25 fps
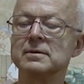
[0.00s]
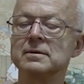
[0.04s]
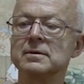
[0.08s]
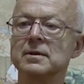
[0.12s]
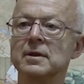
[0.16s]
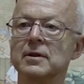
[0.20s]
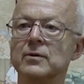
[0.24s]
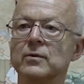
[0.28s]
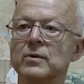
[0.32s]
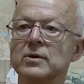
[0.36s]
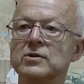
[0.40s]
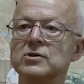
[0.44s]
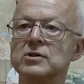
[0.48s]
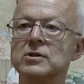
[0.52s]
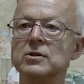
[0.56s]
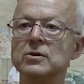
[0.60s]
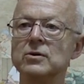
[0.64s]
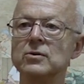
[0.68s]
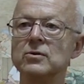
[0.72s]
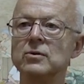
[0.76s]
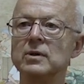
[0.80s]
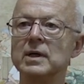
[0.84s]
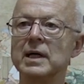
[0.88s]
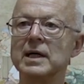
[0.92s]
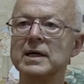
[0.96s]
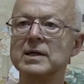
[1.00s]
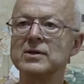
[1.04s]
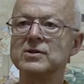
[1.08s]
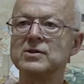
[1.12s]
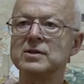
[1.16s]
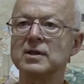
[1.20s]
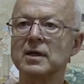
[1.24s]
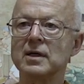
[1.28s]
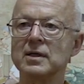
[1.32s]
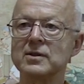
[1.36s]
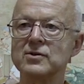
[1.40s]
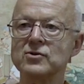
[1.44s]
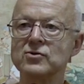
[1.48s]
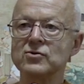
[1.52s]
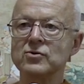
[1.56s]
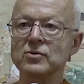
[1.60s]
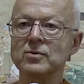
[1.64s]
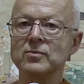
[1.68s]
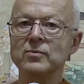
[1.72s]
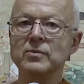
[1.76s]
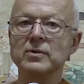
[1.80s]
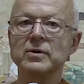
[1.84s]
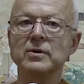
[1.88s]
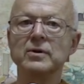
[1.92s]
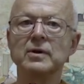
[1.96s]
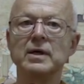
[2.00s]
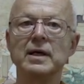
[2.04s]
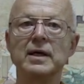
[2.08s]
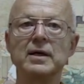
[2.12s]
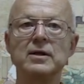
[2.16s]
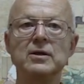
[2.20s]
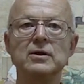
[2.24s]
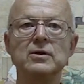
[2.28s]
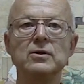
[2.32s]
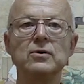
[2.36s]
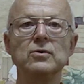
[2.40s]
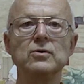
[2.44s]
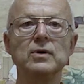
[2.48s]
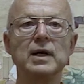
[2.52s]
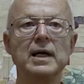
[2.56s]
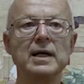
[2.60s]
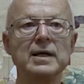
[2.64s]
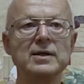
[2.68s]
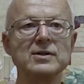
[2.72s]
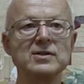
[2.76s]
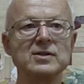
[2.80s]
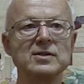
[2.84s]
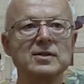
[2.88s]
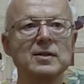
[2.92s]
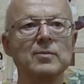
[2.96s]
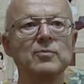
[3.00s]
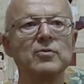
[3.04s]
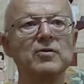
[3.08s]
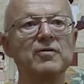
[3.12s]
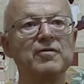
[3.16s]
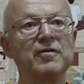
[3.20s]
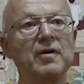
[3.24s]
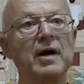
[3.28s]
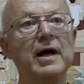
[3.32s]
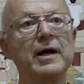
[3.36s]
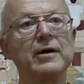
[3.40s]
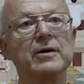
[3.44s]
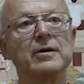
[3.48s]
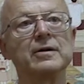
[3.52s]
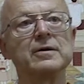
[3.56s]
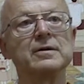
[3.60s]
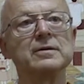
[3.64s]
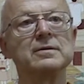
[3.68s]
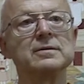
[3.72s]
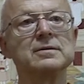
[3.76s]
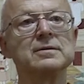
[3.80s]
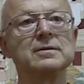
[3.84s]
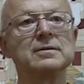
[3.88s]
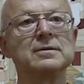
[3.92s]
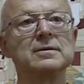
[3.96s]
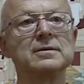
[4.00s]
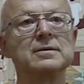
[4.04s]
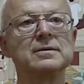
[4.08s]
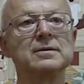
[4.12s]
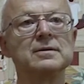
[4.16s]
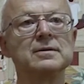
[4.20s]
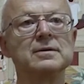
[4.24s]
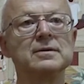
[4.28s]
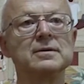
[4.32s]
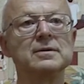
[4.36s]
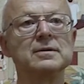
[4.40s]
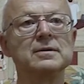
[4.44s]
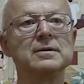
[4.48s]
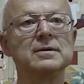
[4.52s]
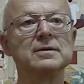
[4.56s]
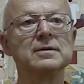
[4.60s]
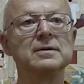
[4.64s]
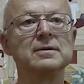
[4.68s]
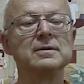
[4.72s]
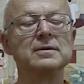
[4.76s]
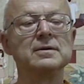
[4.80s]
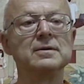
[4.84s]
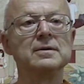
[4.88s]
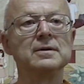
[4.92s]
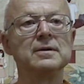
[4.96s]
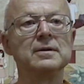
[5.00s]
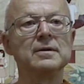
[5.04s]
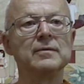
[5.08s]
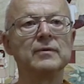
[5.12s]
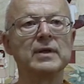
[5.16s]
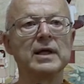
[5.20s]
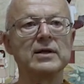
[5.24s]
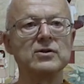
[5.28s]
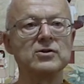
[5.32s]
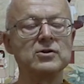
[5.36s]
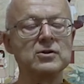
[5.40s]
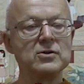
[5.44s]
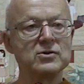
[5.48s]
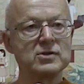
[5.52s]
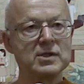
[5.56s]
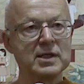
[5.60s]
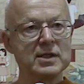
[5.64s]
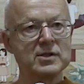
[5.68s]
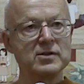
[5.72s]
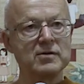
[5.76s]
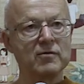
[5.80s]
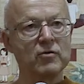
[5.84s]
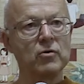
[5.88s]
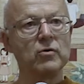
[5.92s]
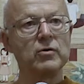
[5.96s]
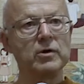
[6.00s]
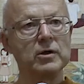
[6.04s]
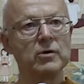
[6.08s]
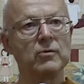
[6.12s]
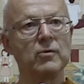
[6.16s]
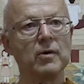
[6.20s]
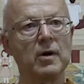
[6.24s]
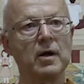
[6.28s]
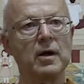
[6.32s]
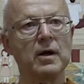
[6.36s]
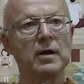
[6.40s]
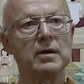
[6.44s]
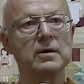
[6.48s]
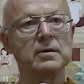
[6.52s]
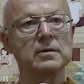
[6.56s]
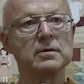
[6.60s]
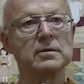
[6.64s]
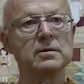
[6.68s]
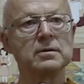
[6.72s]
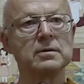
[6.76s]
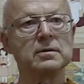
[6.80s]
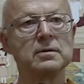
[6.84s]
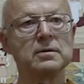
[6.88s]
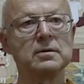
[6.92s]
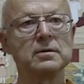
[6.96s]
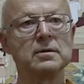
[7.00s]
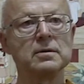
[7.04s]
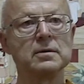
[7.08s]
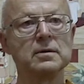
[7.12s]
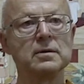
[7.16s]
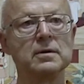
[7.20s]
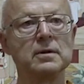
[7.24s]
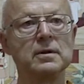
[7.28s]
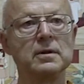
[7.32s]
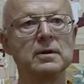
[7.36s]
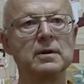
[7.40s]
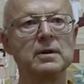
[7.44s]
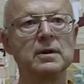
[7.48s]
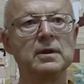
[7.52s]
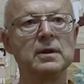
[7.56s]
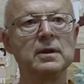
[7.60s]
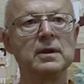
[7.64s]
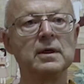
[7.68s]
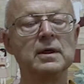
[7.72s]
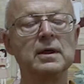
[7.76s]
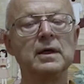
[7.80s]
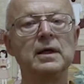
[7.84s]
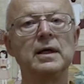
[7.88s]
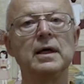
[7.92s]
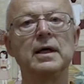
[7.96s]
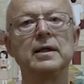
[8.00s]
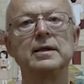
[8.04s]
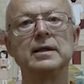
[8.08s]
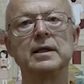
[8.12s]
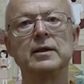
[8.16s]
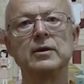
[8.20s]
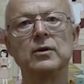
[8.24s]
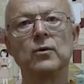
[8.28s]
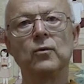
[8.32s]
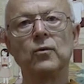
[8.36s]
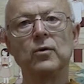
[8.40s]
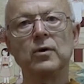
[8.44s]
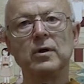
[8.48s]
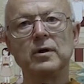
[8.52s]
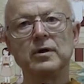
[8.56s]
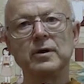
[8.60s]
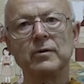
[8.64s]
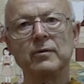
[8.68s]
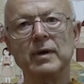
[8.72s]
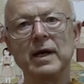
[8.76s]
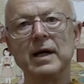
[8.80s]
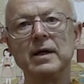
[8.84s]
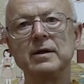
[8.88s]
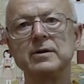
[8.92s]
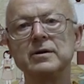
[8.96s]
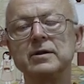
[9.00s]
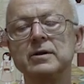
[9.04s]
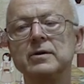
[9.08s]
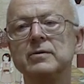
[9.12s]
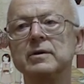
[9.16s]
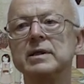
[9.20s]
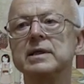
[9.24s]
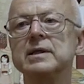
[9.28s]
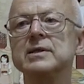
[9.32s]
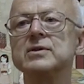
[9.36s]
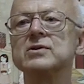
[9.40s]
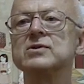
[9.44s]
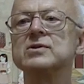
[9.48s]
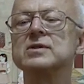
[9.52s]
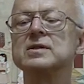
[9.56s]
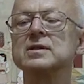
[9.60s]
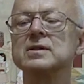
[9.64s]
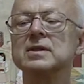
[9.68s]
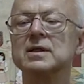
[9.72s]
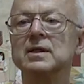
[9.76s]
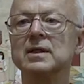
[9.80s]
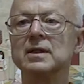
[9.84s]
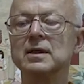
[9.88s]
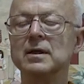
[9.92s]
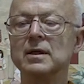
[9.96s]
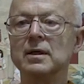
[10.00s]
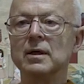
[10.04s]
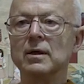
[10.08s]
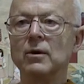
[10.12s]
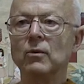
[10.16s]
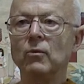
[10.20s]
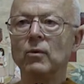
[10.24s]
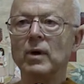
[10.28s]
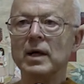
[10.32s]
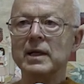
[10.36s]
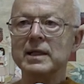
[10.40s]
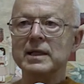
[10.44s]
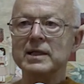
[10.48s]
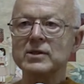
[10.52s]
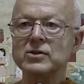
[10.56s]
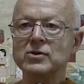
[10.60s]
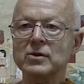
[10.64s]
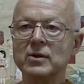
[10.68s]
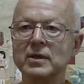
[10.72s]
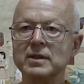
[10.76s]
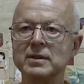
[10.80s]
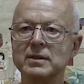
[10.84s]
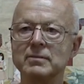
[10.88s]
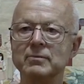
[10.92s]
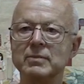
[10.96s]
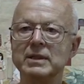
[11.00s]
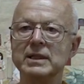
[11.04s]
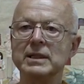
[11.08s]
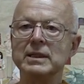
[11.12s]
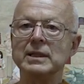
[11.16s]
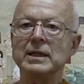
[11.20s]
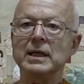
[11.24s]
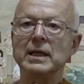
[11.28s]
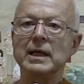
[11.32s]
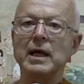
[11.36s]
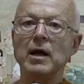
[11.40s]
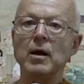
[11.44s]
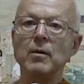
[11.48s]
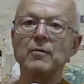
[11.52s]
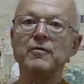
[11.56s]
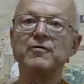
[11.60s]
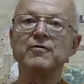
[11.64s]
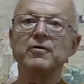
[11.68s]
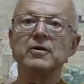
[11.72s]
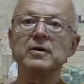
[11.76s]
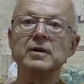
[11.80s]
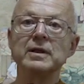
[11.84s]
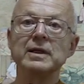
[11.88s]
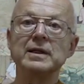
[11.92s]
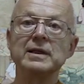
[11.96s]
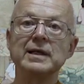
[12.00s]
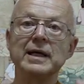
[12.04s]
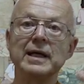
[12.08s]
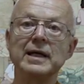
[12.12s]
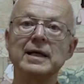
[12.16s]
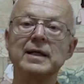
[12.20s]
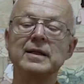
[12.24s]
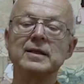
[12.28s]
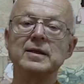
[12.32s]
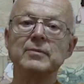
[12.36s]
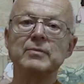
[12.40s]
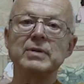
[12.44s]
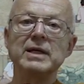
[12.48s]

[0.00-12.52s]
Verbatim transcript: In other words, you as the consumer and you as the provider. That's your sense of who you are. And then the world around you is what is going to be helpful in getting the